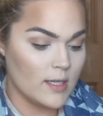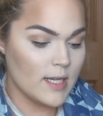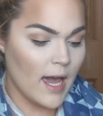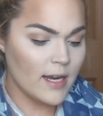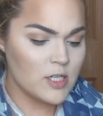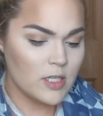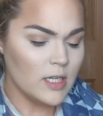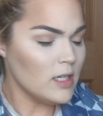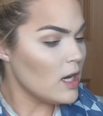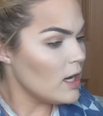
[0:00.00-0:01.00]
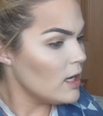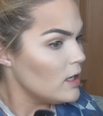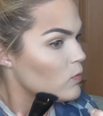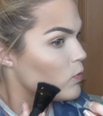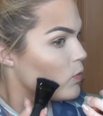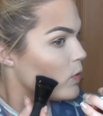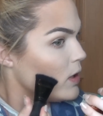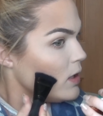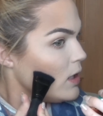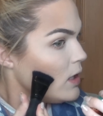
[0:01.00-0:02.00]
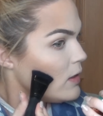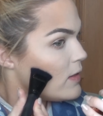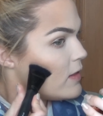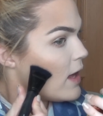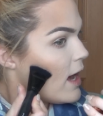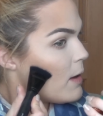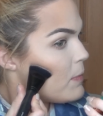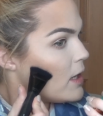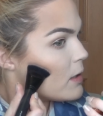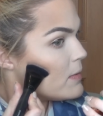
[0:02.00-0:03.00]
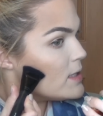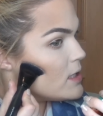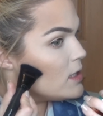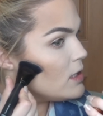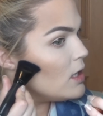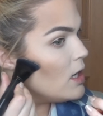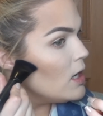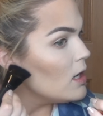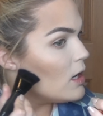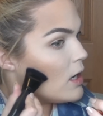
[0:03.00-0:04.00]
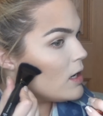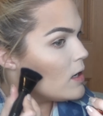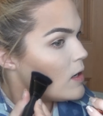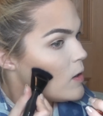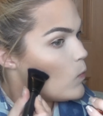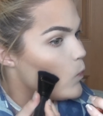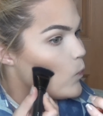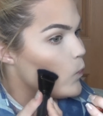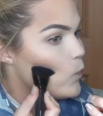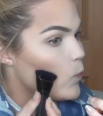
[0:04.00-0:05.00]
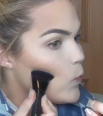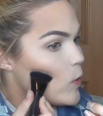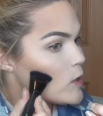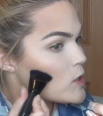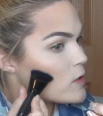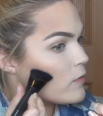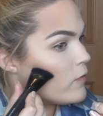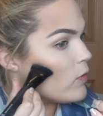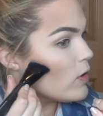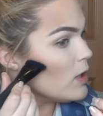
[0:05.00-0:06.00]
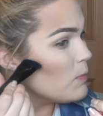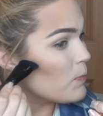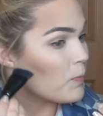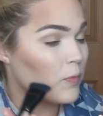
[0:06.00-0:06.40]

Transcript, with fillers: It's actually not really that pigmented, um, which for a